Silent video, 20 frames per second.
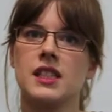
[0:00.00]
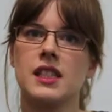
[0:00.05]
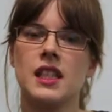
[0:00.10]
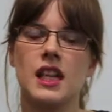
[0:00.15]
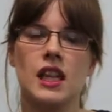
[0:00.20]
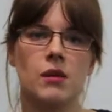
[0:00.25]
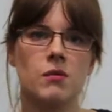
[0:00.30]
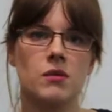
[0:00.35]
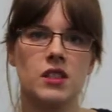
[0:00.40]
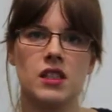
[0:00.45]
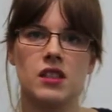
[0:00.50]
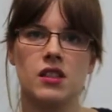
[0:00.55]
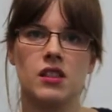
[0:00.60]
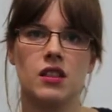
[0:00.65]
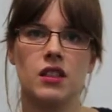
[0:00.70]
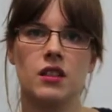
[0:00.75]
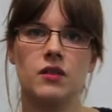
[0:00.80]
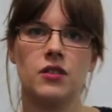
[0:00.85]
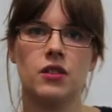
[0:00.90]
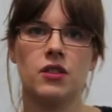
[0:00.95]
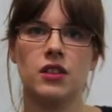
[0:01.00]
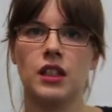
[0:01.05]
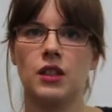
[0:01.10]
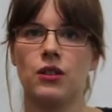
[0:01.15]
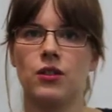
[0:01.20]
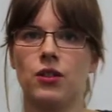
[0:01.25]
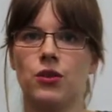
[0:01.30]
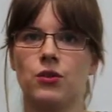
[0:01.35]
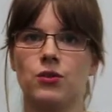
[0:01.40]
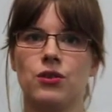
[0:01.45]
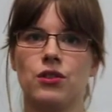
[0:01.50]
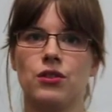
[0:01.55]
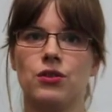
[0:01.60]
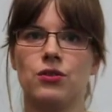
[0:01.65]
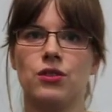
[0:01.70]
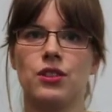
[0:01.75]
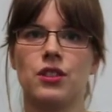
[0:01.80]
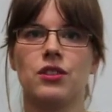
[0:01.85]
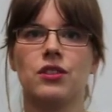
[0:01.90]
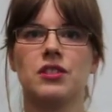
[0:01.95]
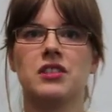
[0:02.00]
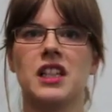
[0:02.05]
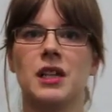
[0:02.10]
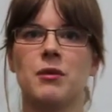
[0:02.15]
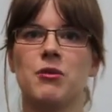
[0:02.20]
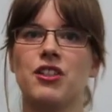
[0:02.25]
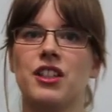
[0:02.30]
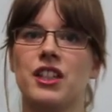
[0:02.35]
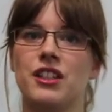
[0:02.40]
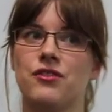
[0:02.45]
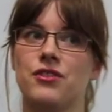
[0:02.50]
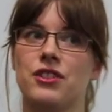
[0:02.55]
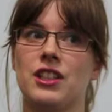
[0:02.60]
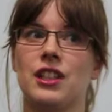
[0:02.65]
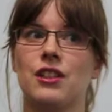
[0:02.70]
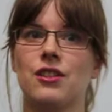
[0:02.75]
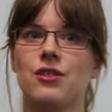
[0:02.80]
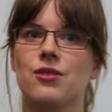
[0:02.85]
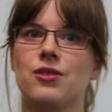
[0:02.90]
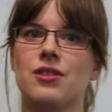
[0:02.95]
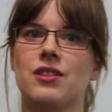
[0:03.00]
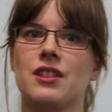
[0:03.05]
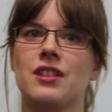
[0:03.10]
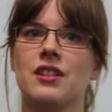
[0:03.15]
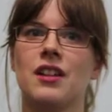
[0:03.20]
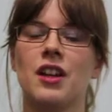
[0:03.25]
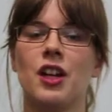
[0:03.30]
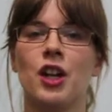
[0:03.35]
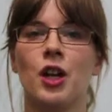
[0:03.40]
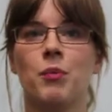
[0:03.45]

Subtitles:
names and stuff so they don't lose it all the time, or if they lose it,